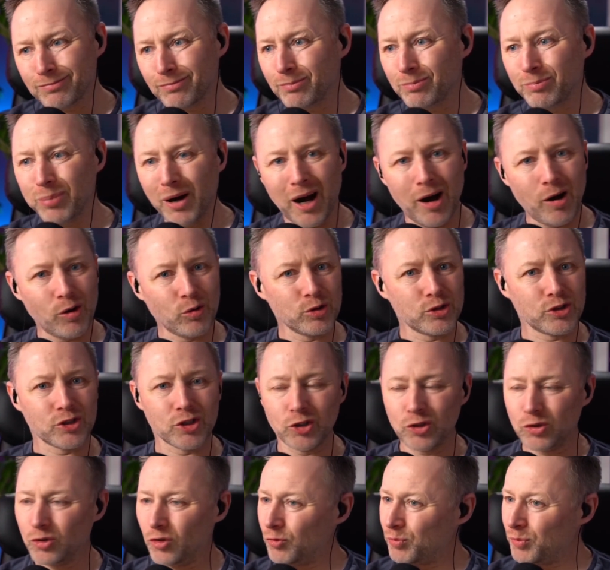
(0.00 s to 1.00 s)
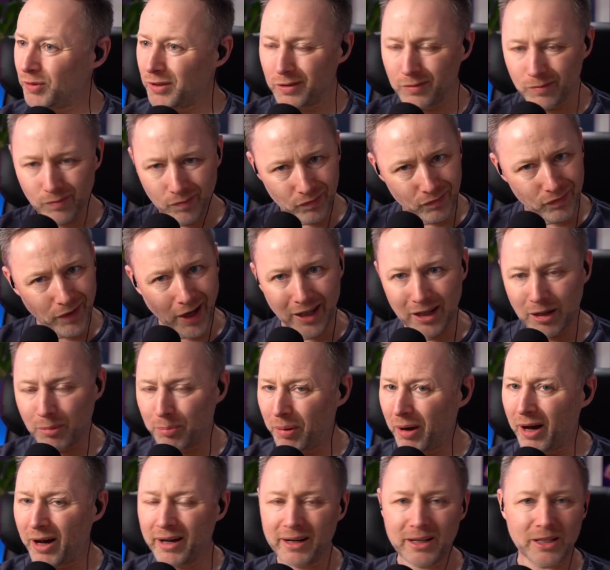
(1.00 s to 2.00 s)
pals that you've been in the
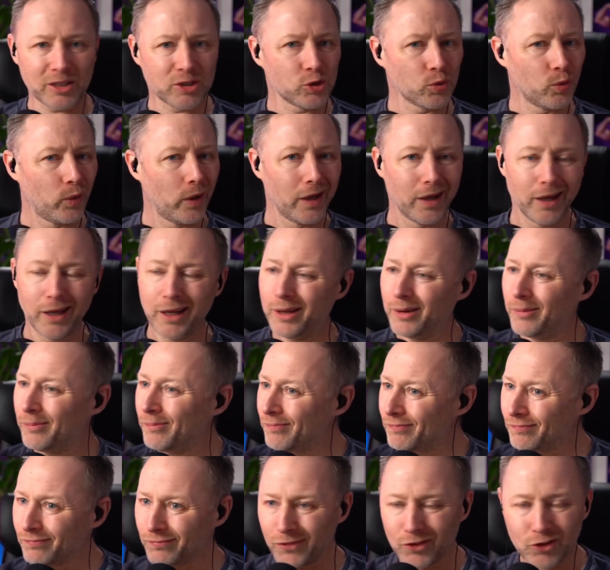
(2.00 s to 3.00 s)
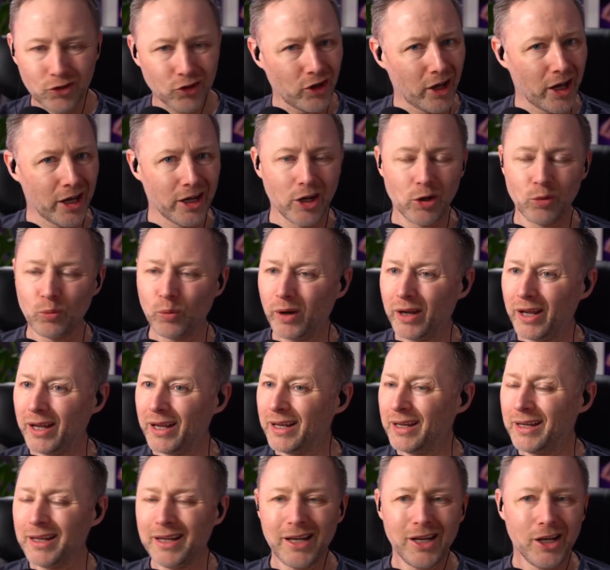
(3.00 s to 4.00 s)
barracks with, training with,